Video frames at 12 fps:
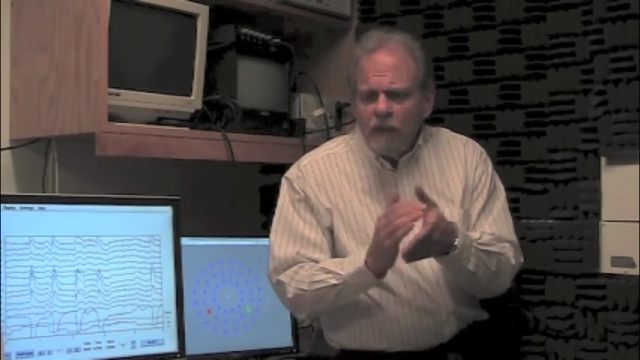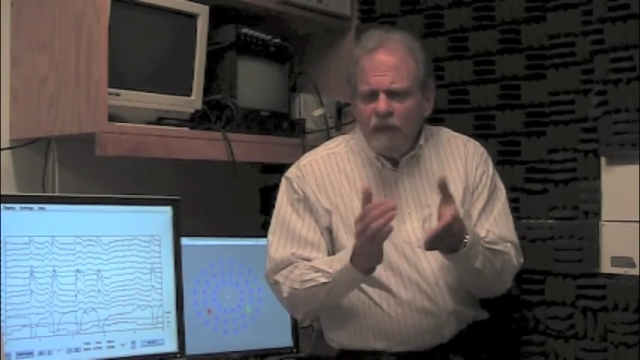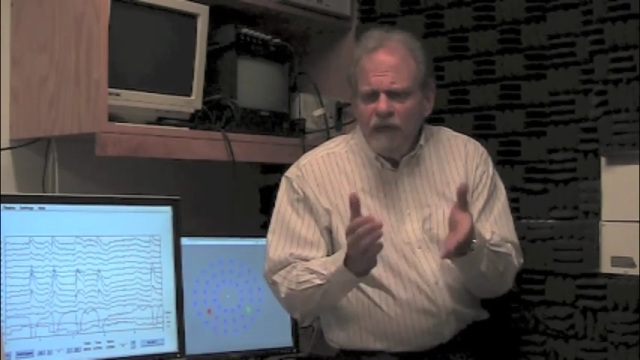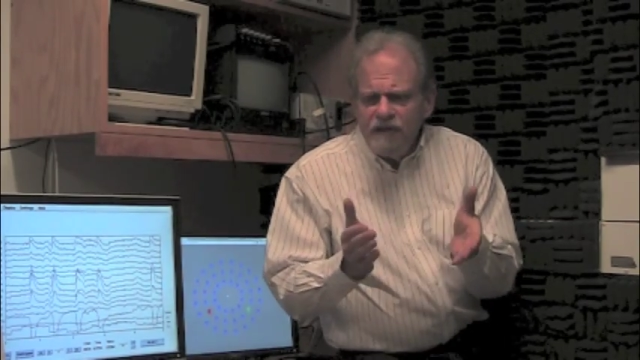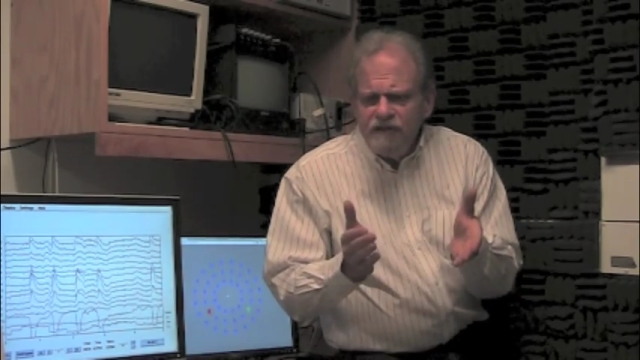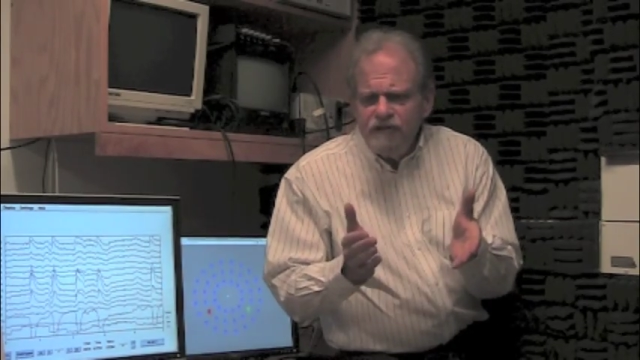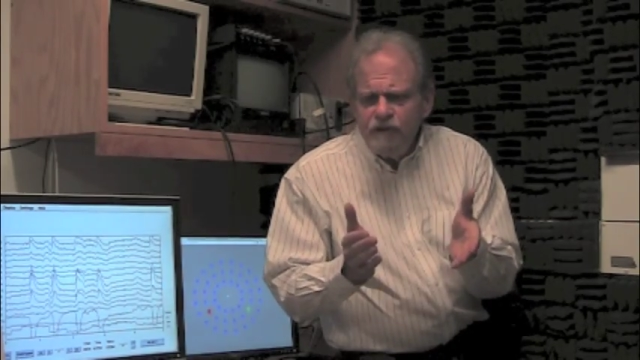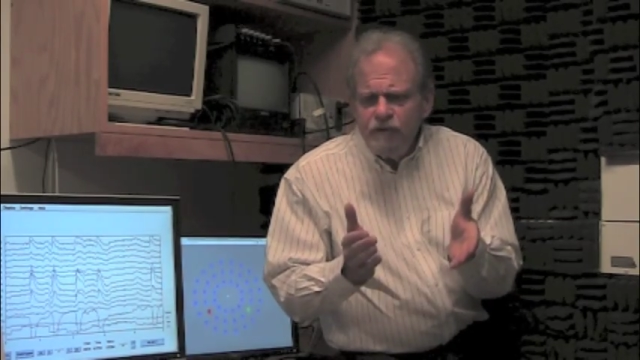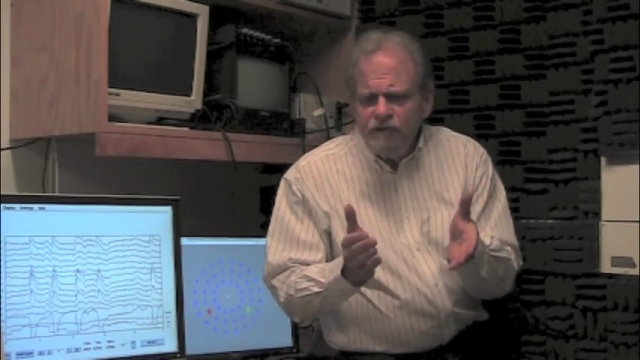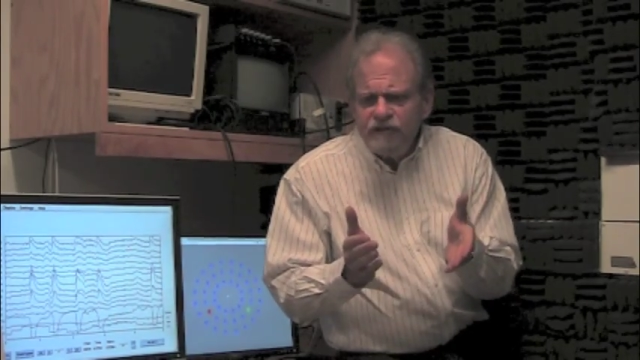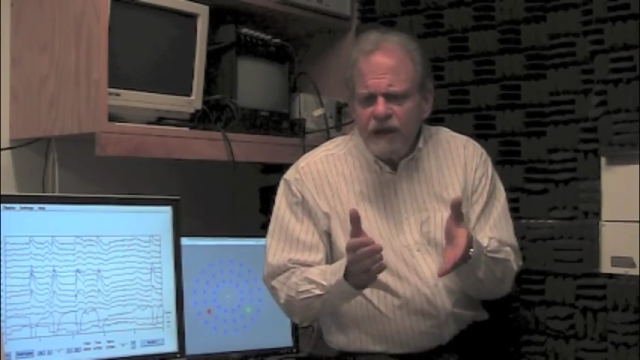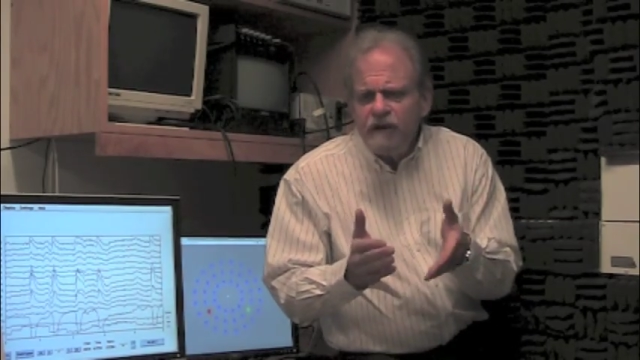Thus,
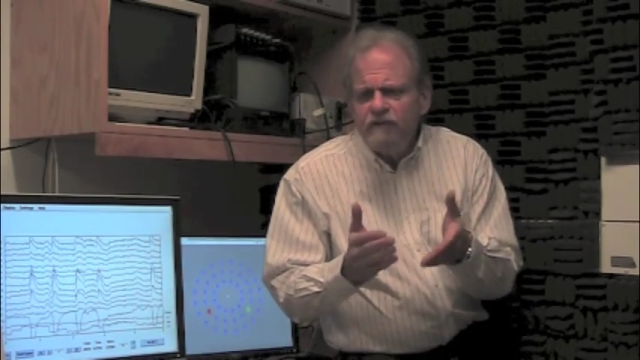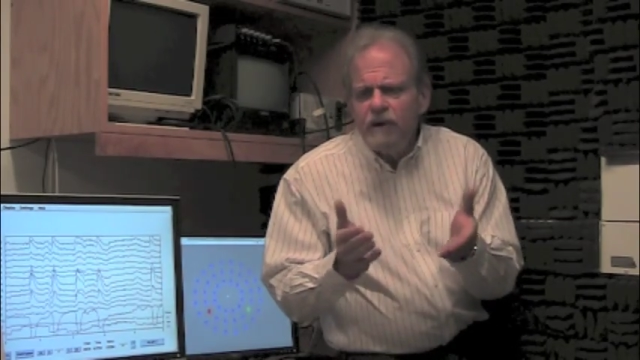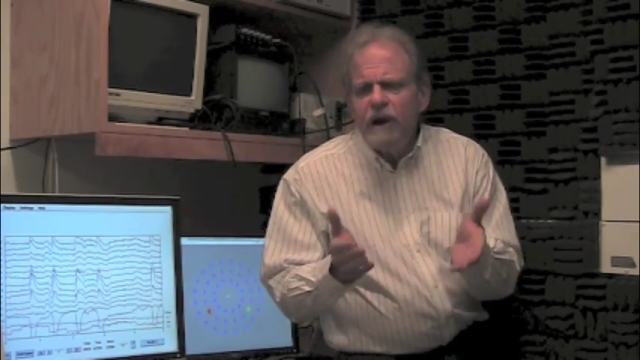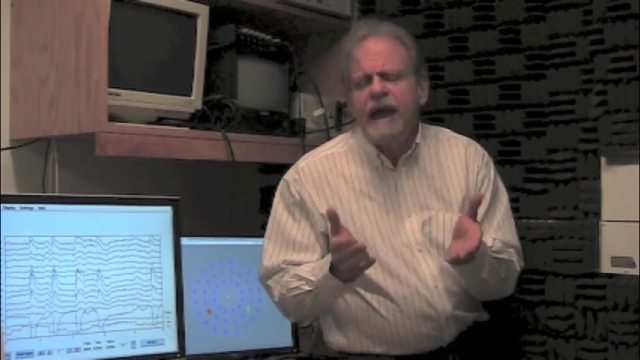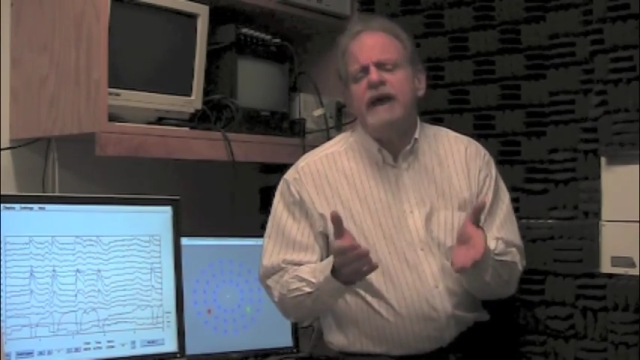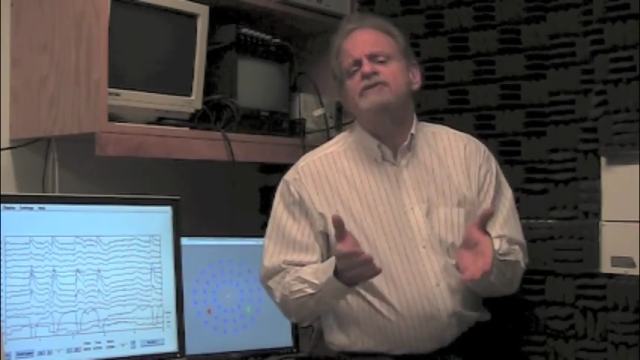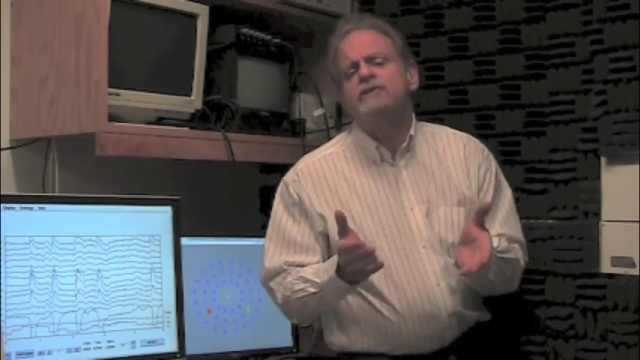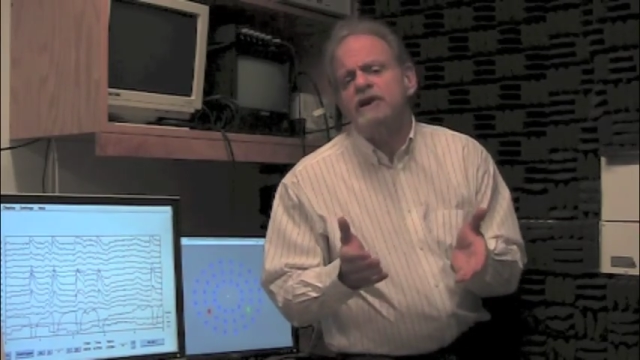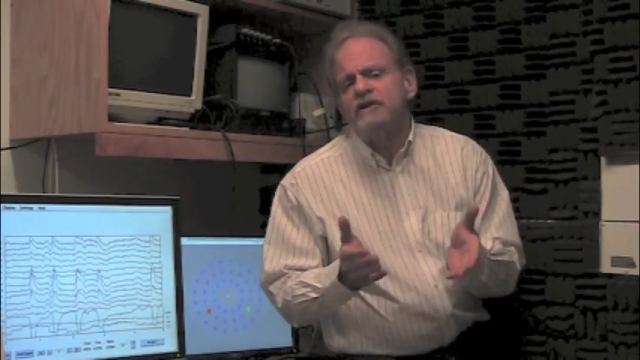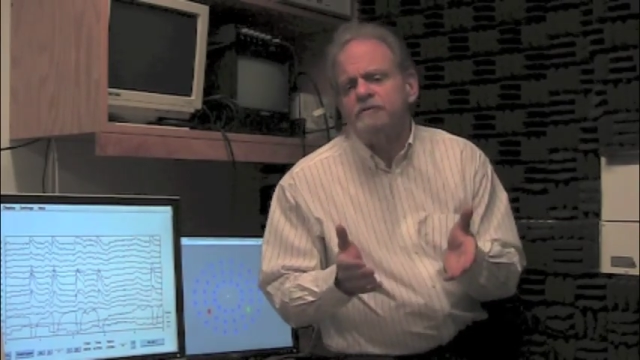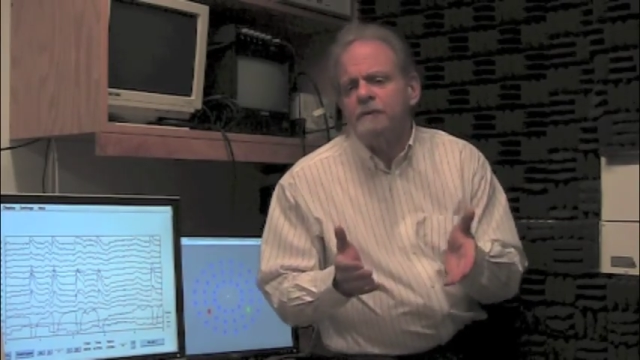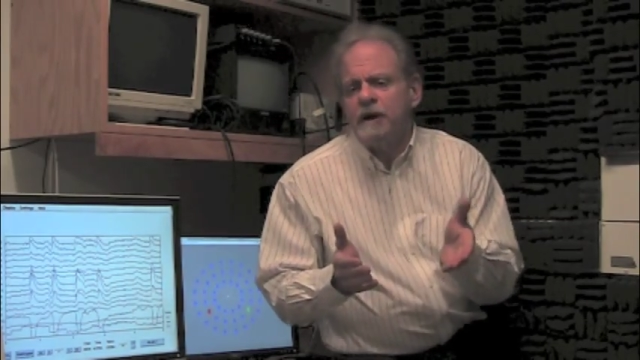students gain real hands-on
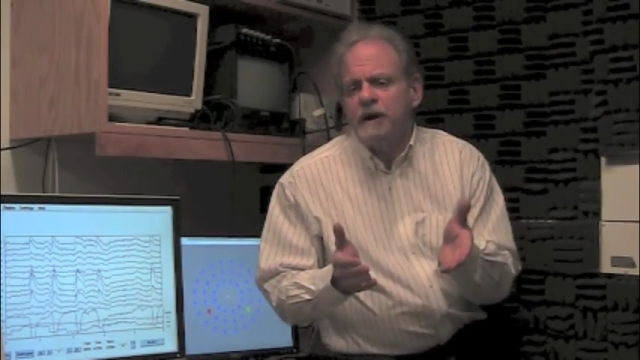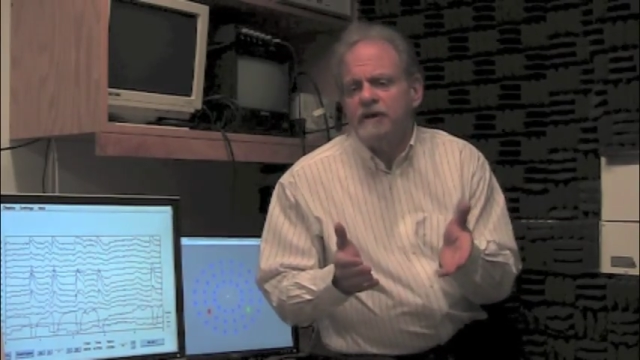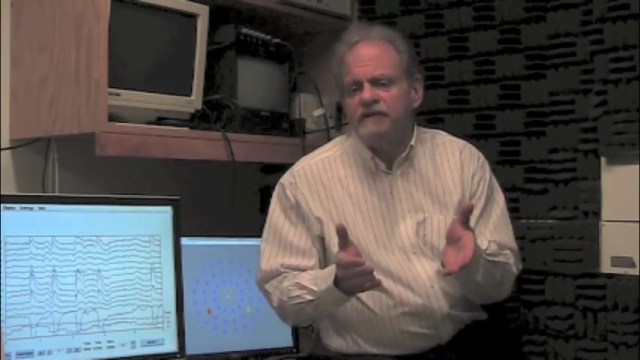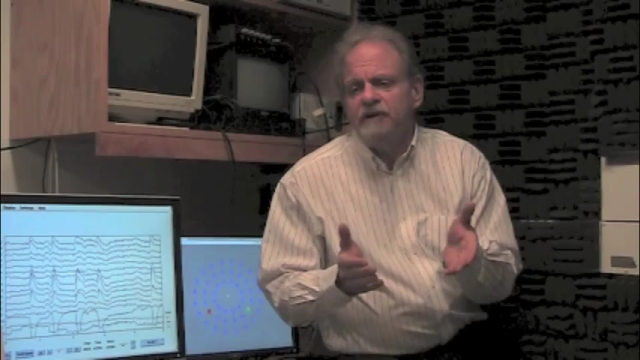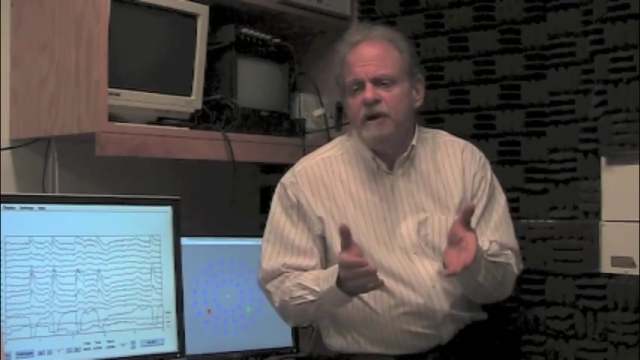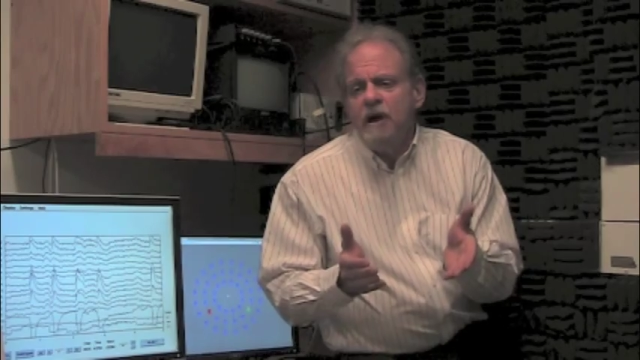experience